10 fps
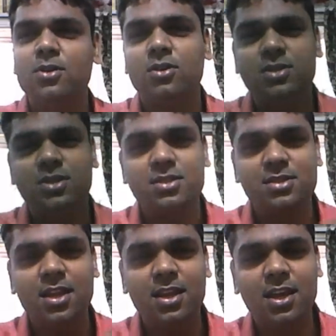causes,
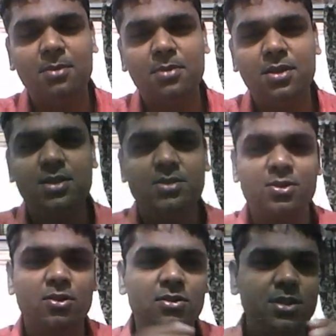there can be this
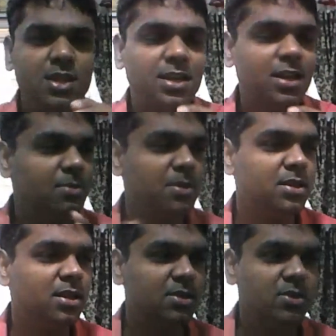cause, there can be
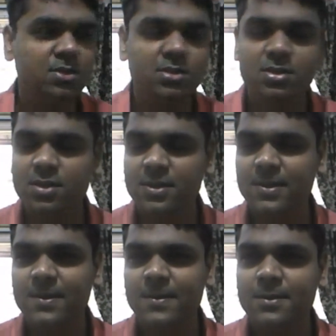that cause.
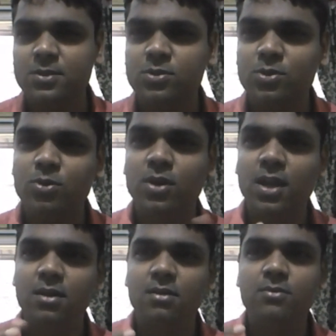So you
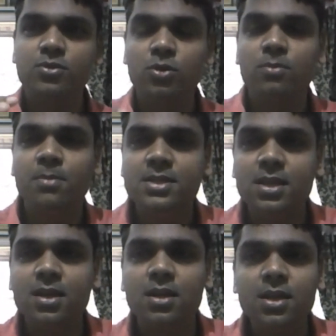can. So
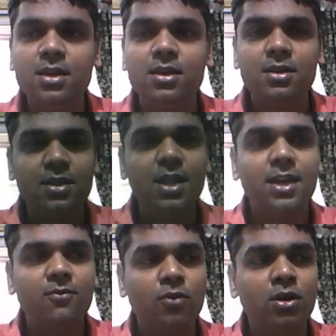basically, they
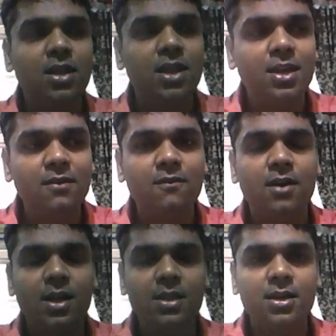what they give
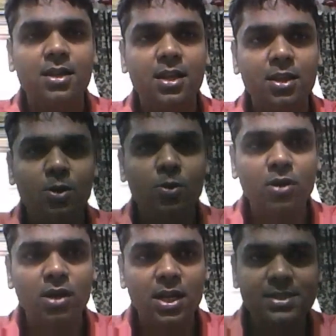other than the
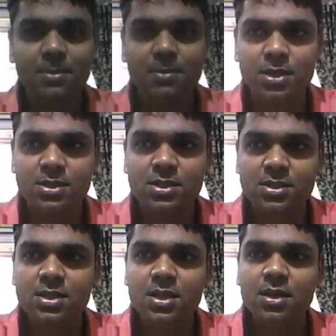local examination
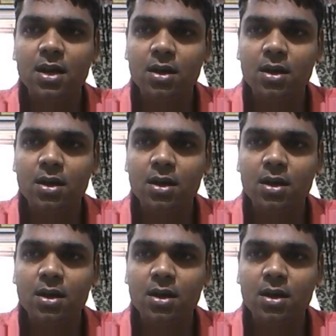is the